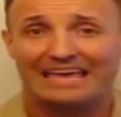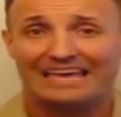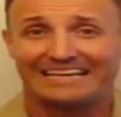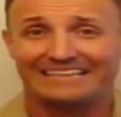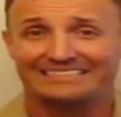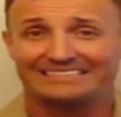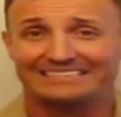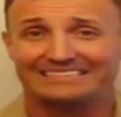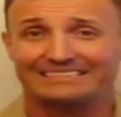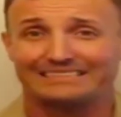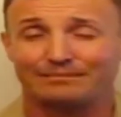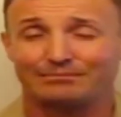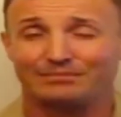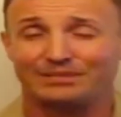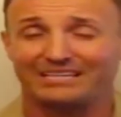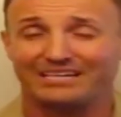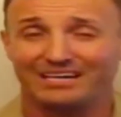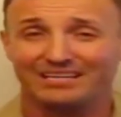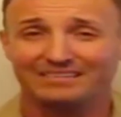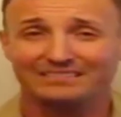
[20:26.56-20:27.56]
It's
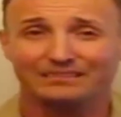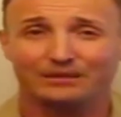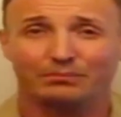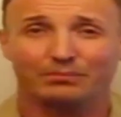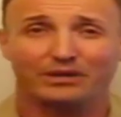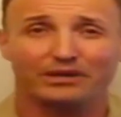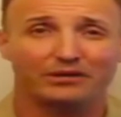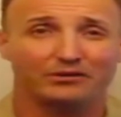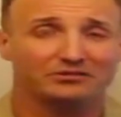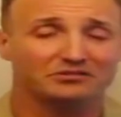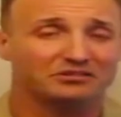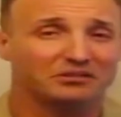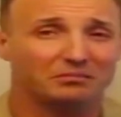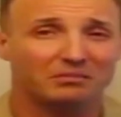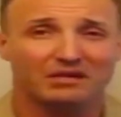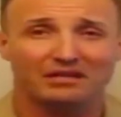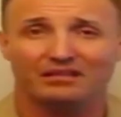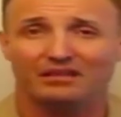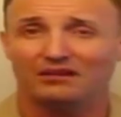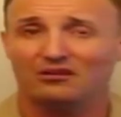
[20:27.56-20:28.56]
because it appears to
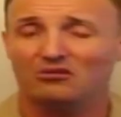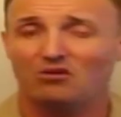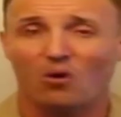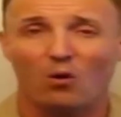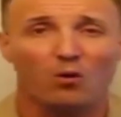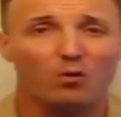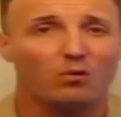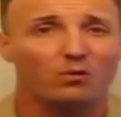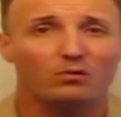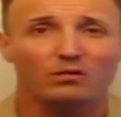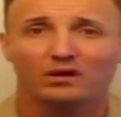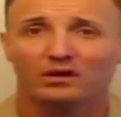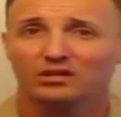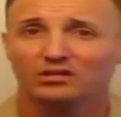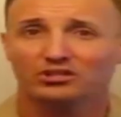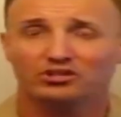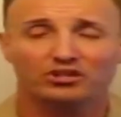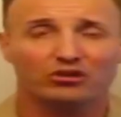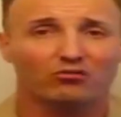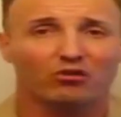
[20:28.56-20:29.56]
me that no
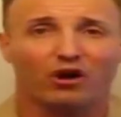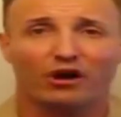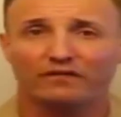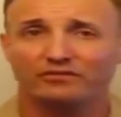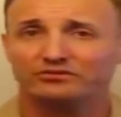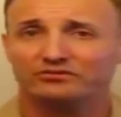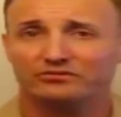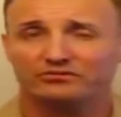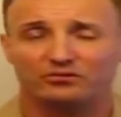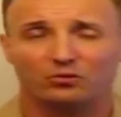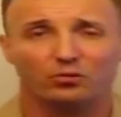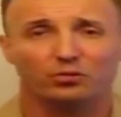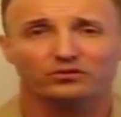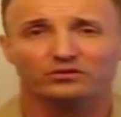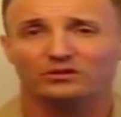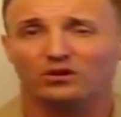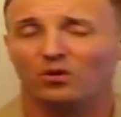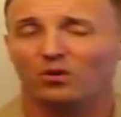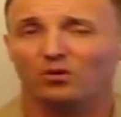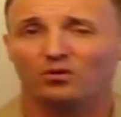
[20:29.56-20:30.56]
general officers are willing
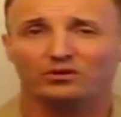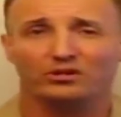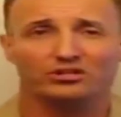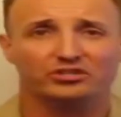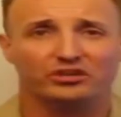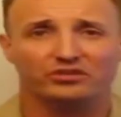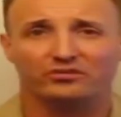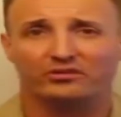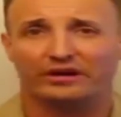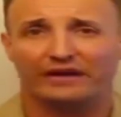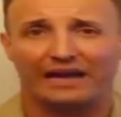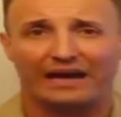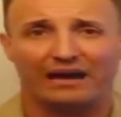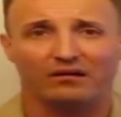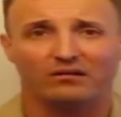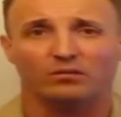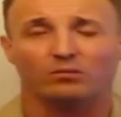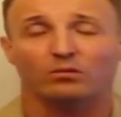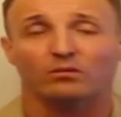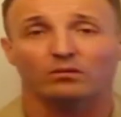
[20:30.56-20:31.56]
to hold each other
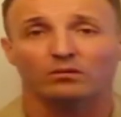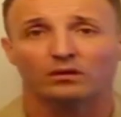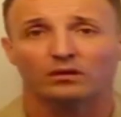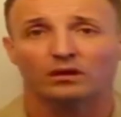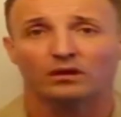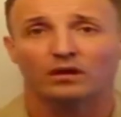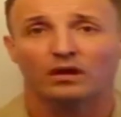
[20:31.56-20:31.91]
accountable.